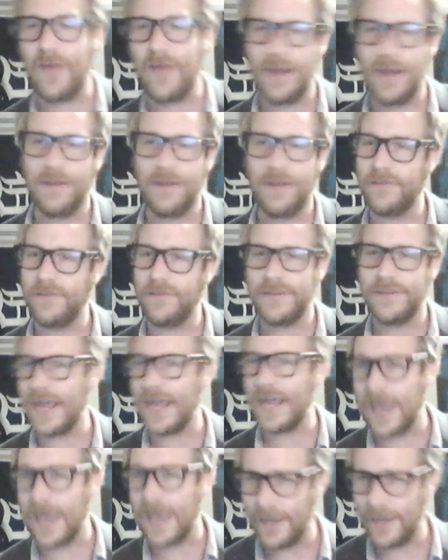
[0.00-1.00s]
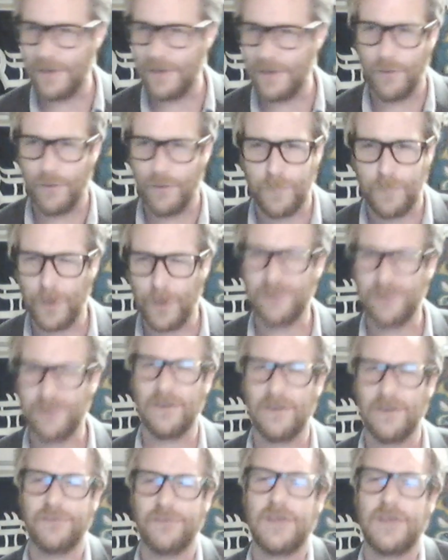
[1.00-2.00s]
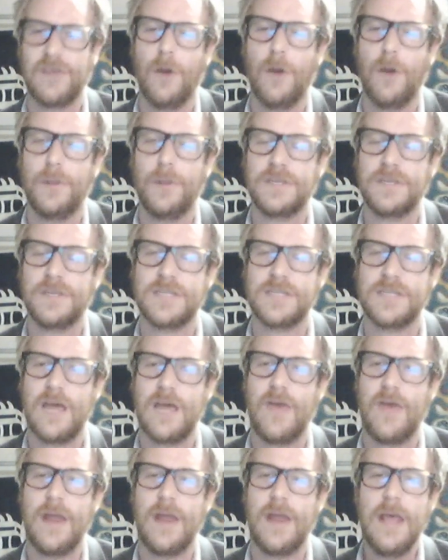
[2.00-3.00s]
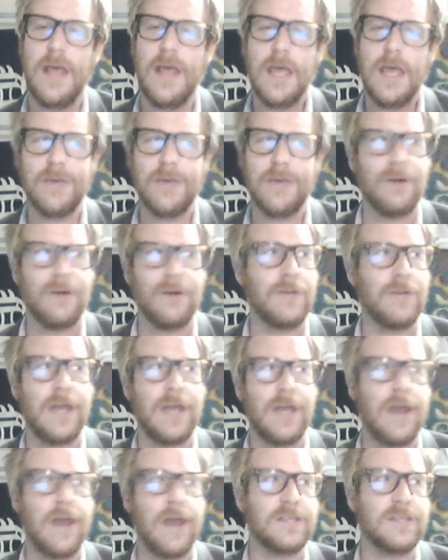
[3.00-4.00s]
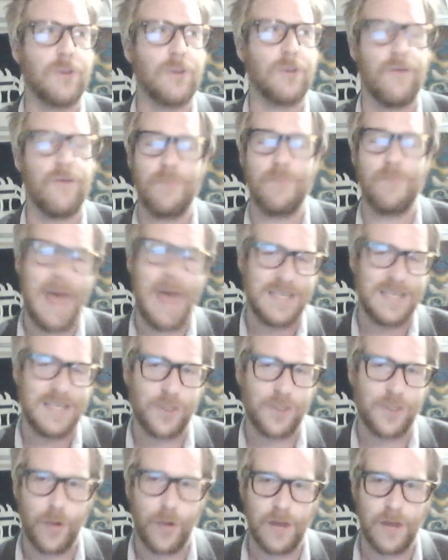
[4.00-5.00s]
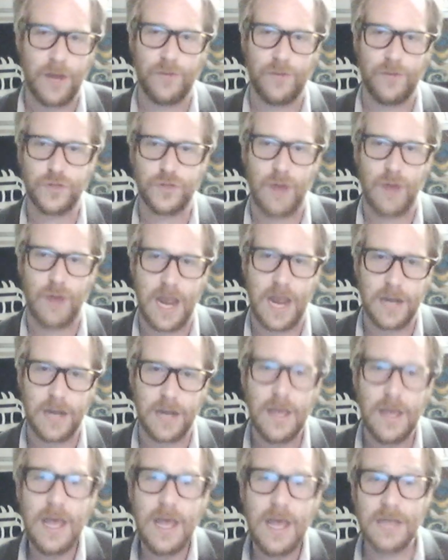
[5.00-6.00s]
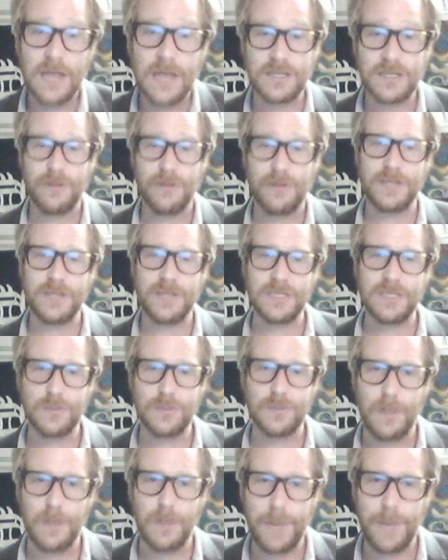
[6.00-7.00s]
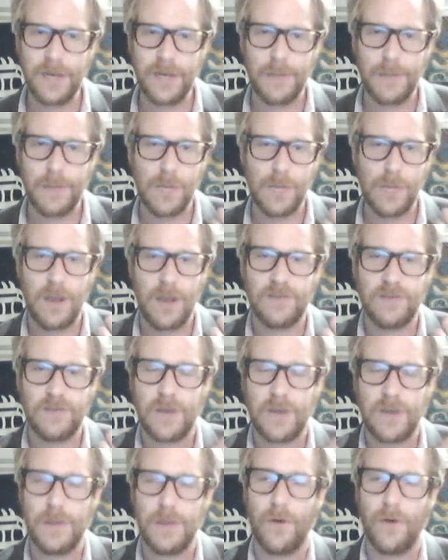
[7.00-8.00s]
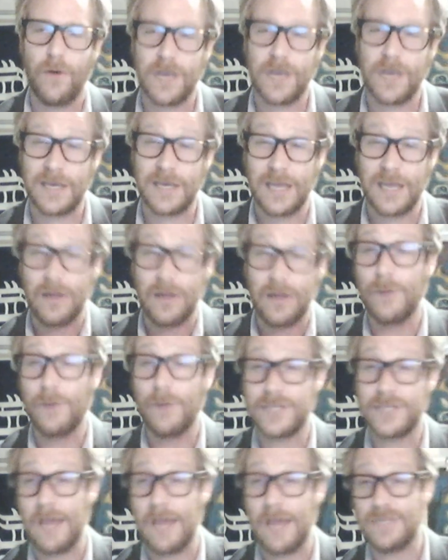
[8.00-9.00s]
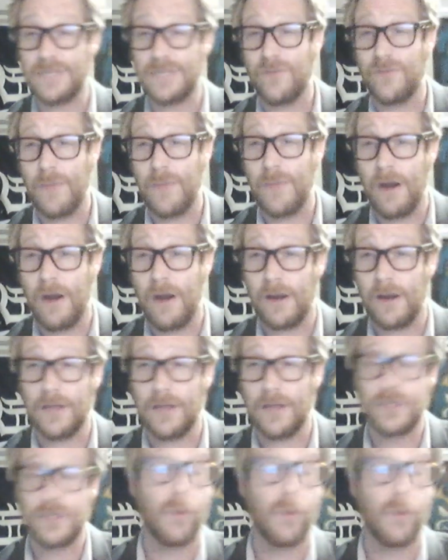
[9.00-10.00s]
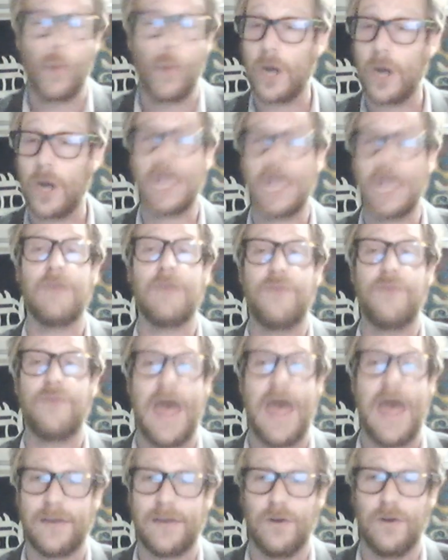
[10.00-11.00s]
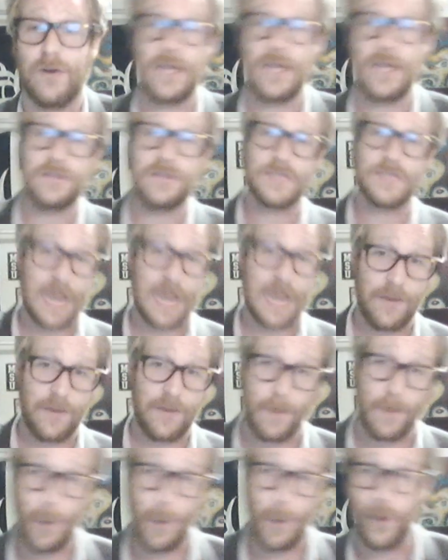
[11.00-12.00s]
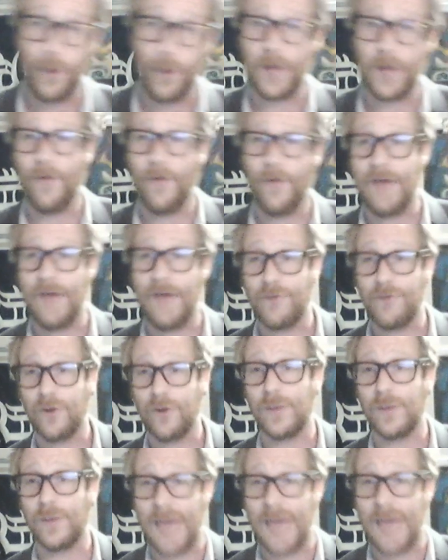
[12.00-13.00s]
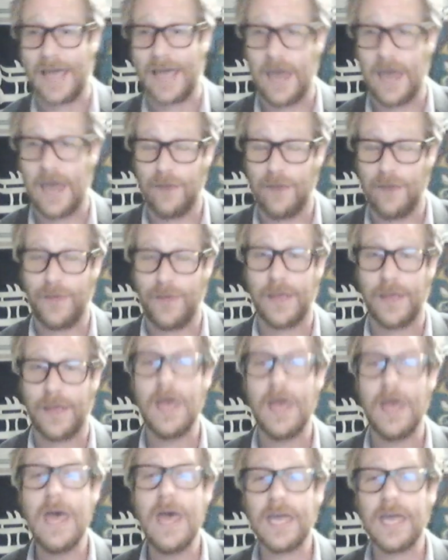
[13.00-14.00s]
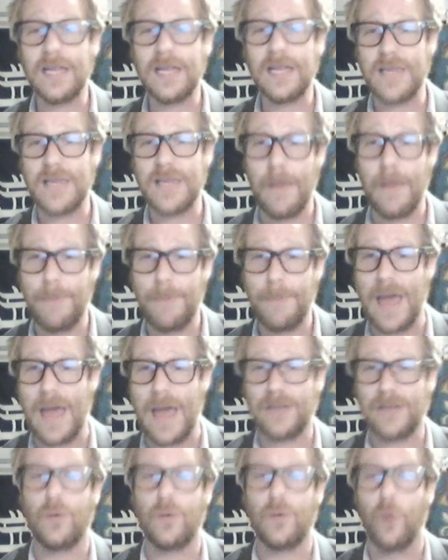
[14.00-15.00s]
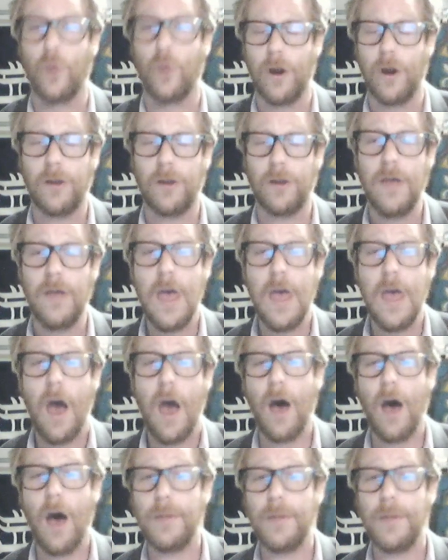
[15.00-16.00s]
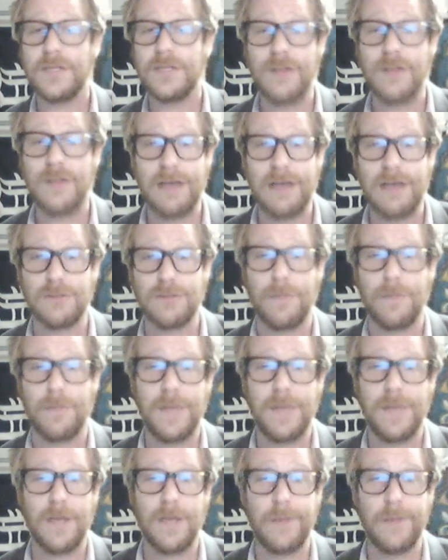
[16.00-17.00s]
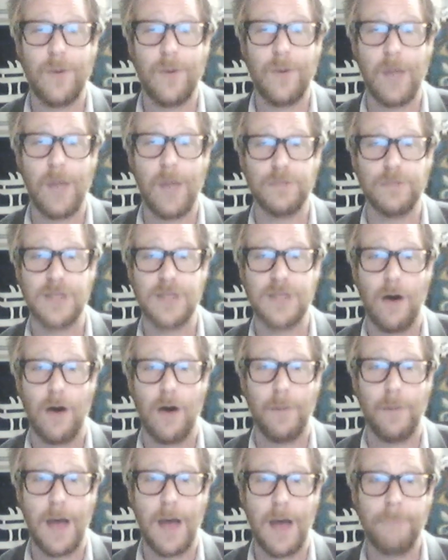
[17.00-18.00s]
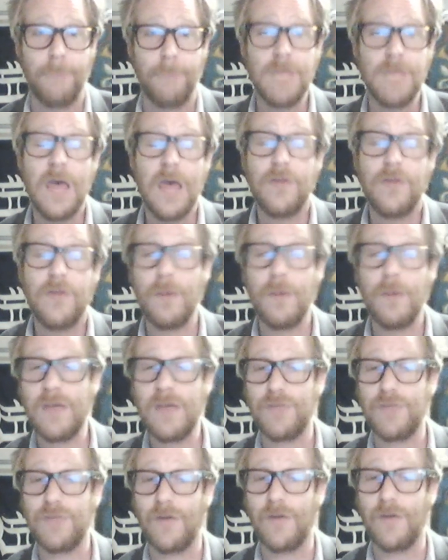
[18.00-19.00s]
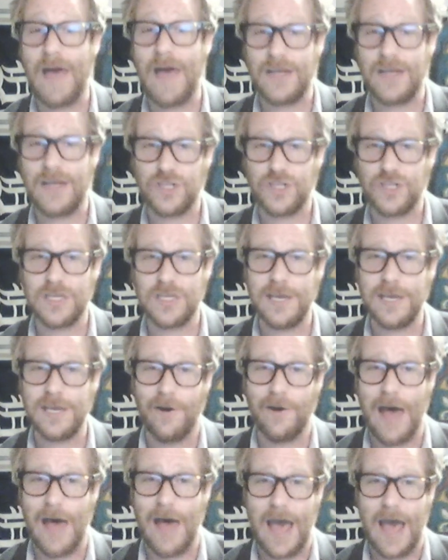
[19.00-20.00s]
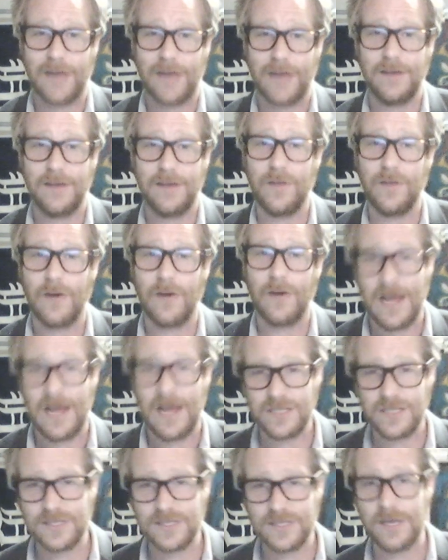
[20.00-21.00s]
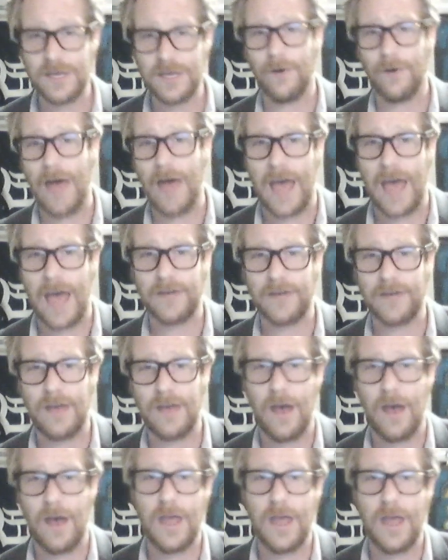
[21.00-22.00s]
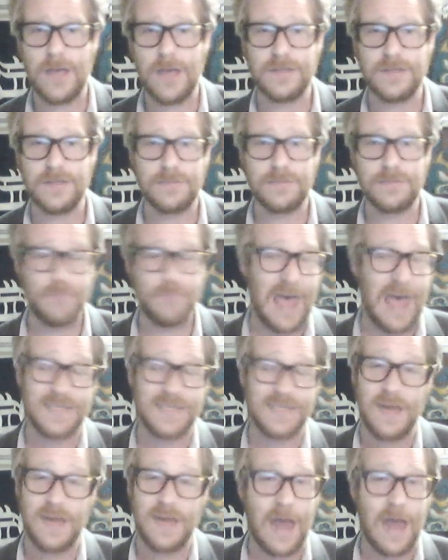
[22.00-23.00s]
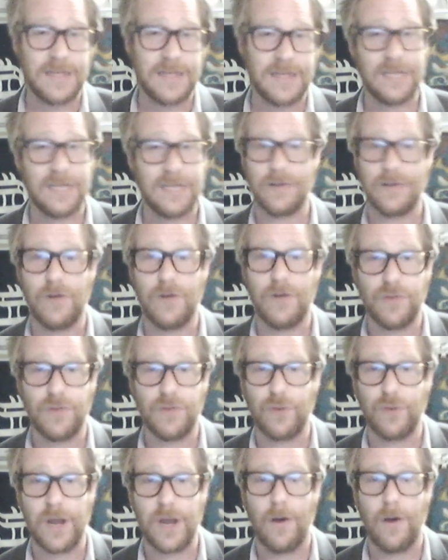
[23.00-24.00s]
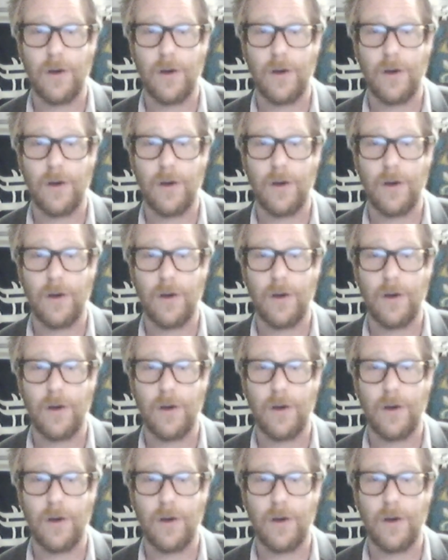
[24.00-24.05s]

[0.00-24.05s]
that it doesn't take any level of personal skill, but to say that you don't need any sort of mastery of a trade. And so the PWA is going to be looking to get those types of Americans who are working in factories, standing there pulling a lever, doing that kind of thing, get them back to work. And so that's what the PWA was all about. Then we have the Glass-Steagall Act. And the Glass-Steagall Act is passed in 1933